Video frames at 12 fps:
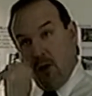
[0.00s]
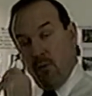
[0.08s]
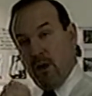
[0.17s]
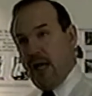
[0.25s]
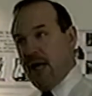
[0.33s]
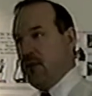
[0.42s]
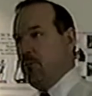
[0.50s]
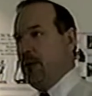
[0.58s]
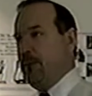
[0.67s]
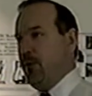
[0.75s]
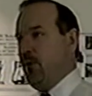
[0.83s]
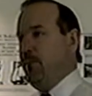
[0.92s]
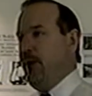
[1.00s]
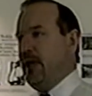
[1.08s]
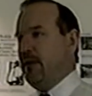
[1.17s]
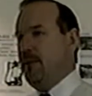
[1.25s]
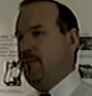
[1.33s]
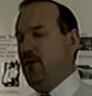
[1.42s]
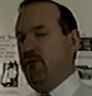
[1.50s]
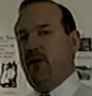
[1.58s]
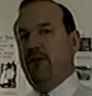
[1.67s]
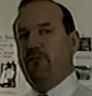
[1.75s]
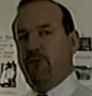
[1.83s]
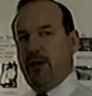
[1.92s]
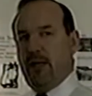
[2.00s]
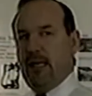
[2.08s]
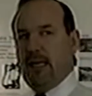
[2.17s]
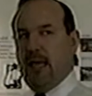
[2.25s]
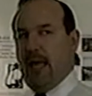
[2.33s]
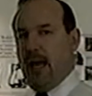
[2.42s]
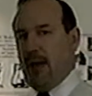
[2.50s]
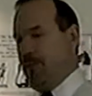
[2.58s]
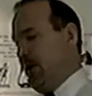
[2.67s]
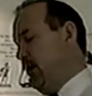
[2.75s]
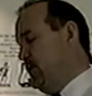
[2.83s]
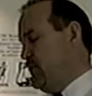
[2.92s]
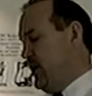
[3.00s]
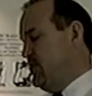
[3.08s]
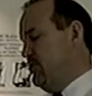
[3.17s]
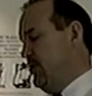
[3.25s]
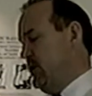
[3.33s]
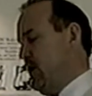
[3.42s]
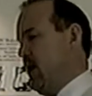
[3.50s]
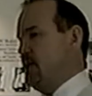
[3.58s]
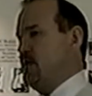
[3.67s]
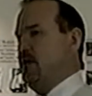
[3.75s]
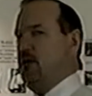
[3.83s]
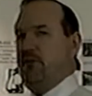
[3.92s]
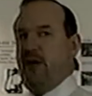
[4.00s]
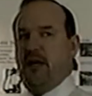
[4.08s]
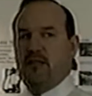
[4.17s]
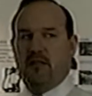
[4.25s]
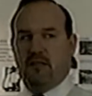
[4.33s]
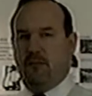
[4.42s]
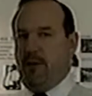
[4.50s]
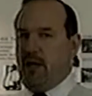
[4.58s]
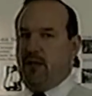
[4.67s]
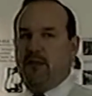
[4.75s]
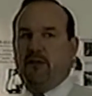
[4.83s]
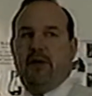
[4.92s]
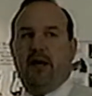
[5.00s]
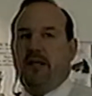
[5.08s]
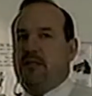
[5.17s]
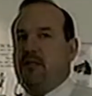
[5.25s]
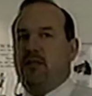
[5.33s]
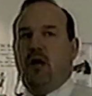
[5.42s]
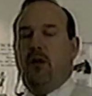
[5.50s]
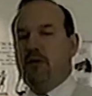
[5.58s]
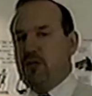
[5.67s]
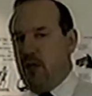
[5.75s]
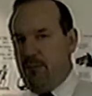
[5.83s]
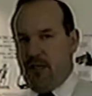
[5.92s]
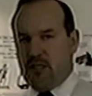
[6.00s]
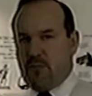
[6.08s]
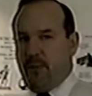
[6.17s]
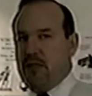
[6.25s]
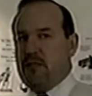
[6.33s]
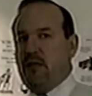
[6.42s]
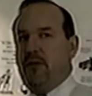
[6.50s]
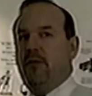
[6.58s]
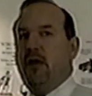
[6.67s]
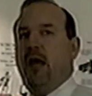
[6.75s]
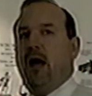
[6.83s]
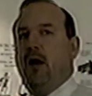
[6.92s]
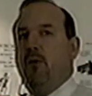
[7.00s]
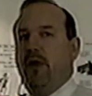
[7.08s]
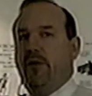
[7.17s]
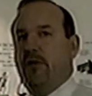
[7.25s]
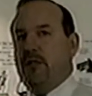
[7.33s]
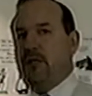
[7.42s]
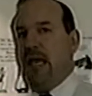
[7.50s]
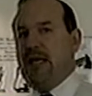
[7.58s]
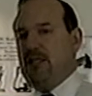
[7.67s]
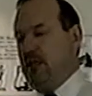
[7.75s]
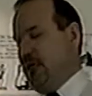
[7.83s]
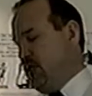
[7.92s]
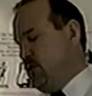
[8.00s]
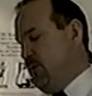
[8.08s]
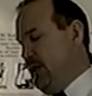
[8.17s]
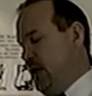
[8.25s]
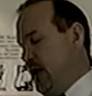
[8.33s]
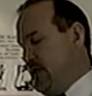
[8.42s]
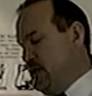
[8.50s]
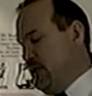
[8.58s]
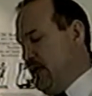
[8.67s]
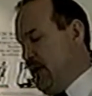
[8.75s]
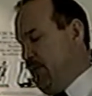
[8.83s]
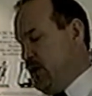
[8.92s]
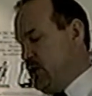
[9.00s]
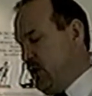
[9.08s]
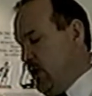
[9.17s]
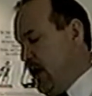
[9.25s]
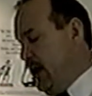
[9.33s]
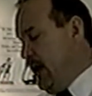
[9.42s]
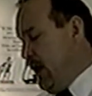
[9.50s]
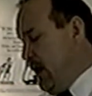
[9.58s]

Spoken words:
We like the people who make them. They're very friendly. I apologize for the cost of the device. It's a medical device. It's always going to be expensive, whether it actually needs to be costing that much a lot.